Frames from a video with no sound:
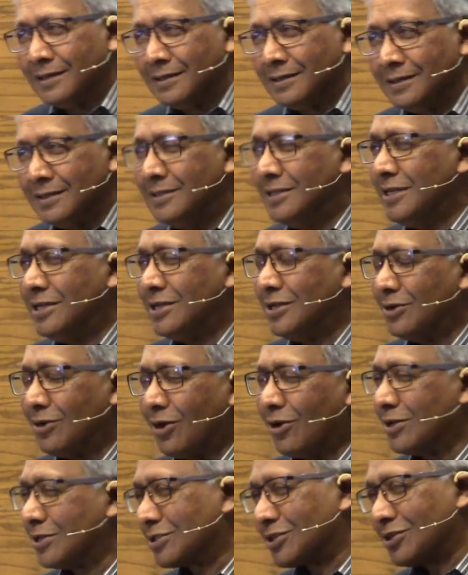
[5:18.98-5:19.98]
In the
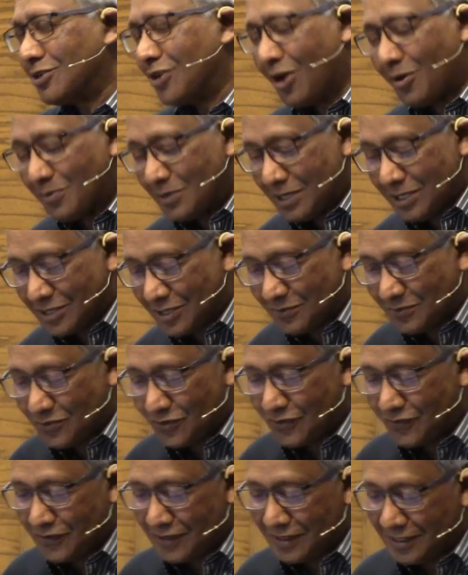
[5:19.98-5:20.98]
Oscar-nominated
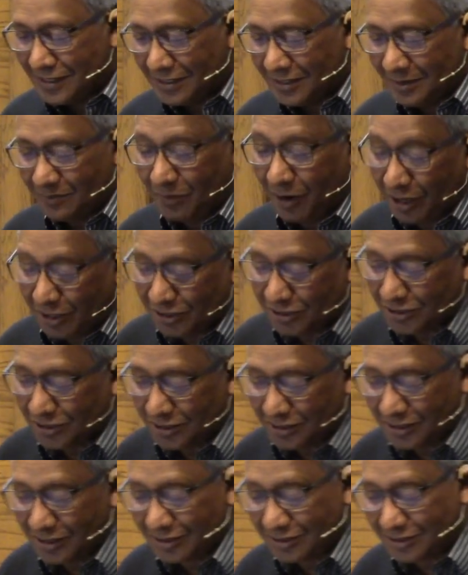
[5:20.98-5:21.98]
movie, The
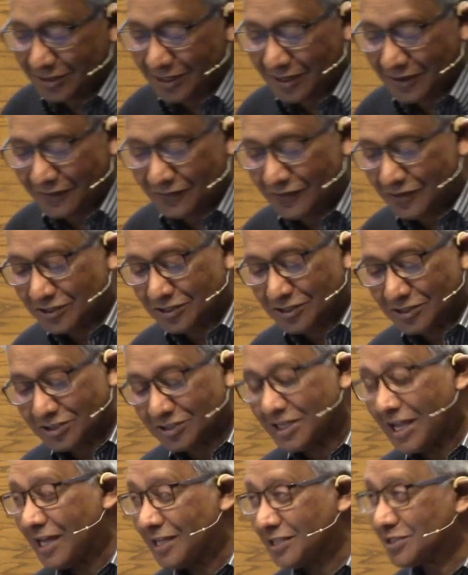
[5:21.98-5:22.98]
Martian, there's a vicious
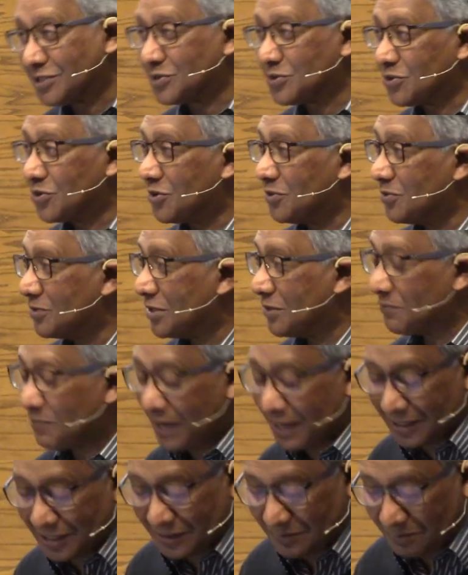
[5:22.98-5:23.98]
sandstorm on the
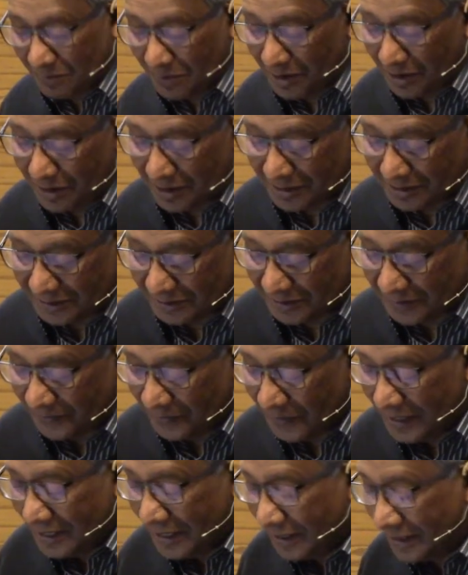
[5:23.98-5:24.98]
planet Mars.
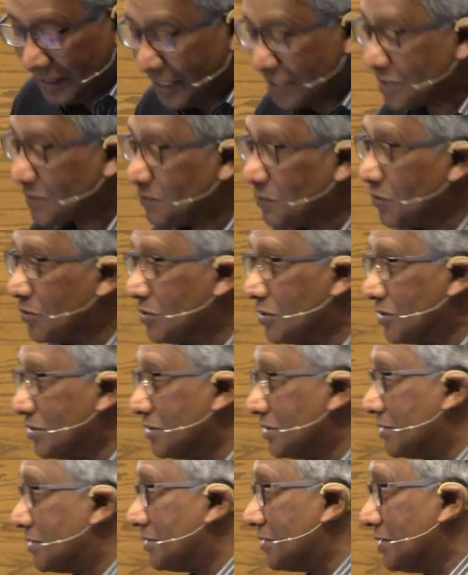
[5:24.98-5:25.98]
The
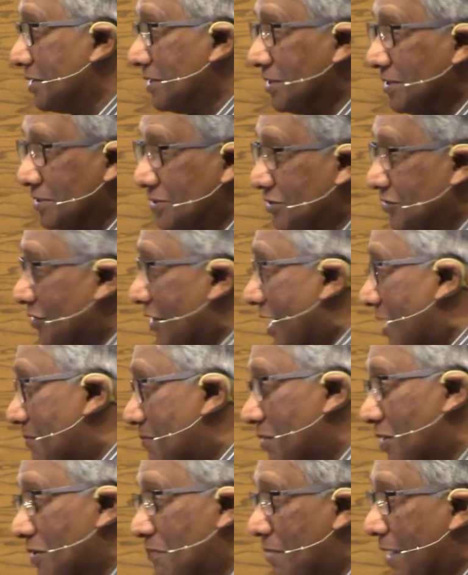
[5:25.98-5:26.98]
explorers
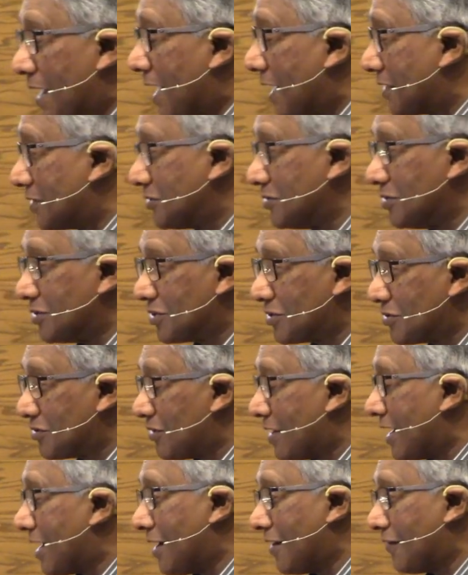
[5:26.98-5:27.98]
scramble back to the
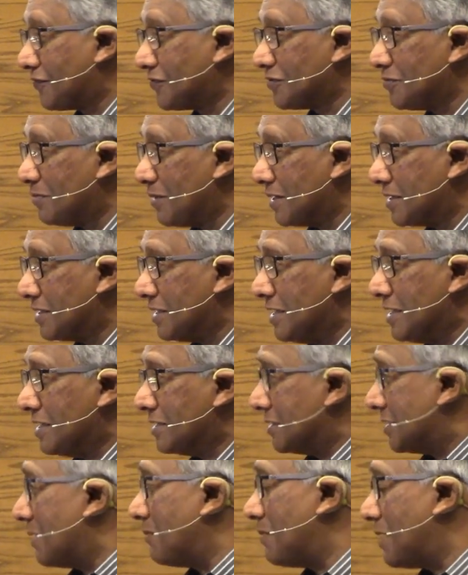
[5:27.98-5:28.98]
craft, but
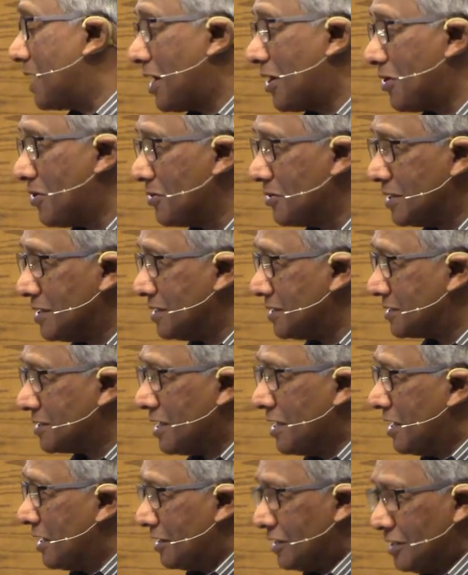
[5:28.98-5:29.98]
somehow he's
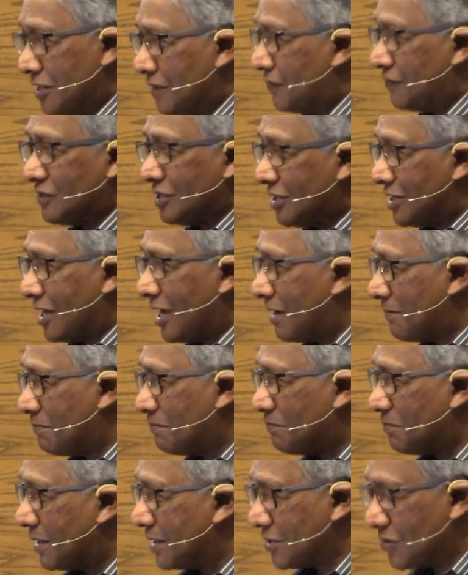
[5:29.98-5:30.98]
lifted
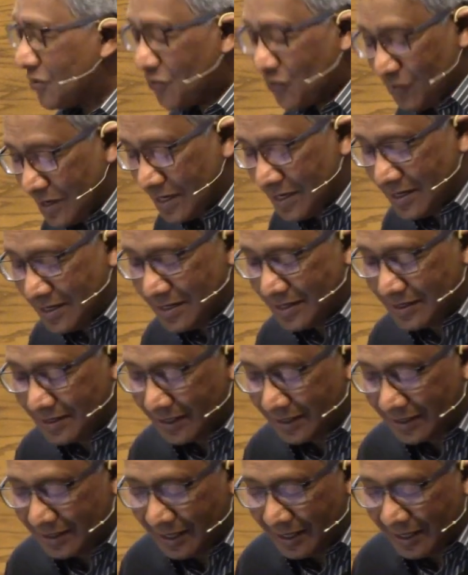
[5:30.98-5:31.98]
up by the wind
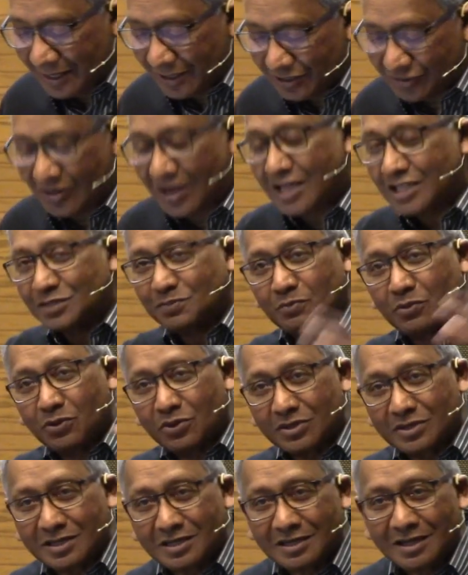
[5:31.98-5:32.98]
and
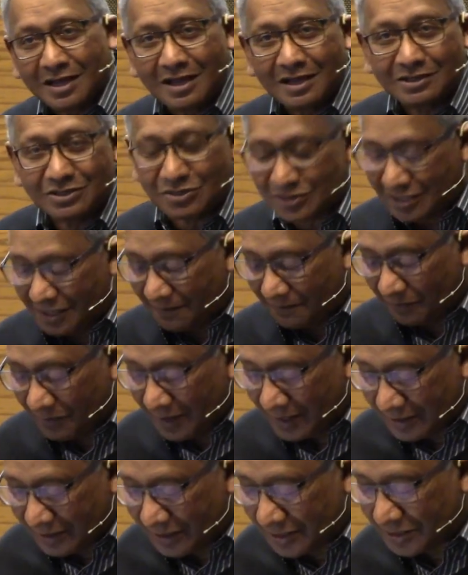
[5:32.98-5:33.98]
transported to some
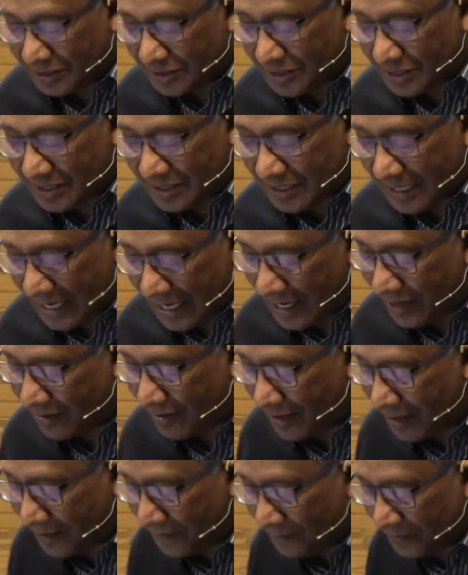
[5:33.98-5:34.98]
distant
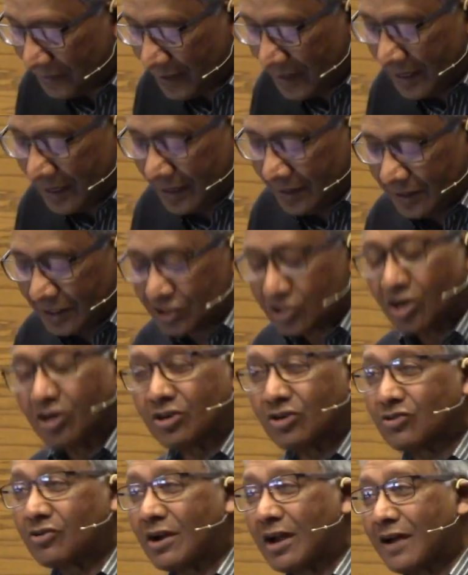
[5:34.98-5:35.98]
area. The
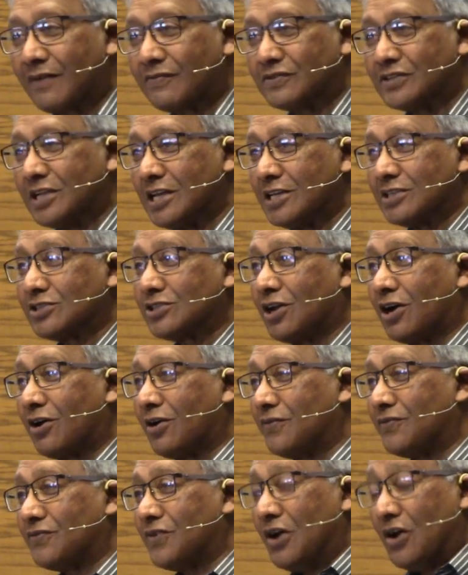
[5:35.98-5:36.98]
starcraft takes
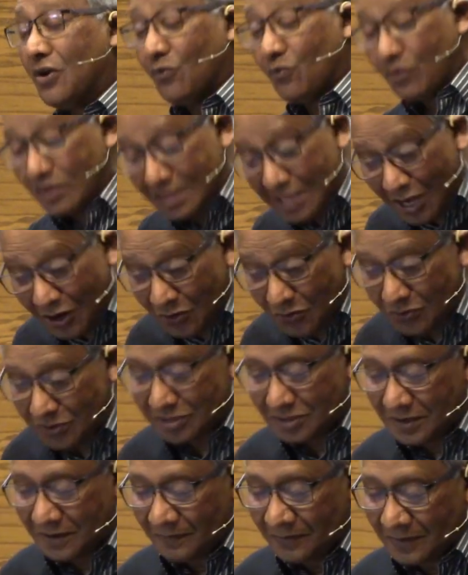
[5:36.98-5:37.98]
off
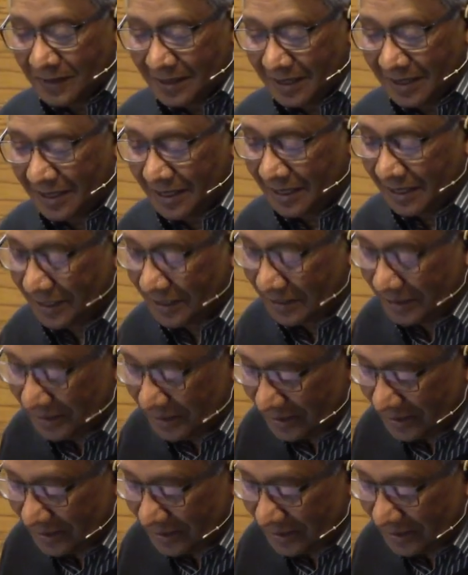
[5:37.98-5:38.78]
without the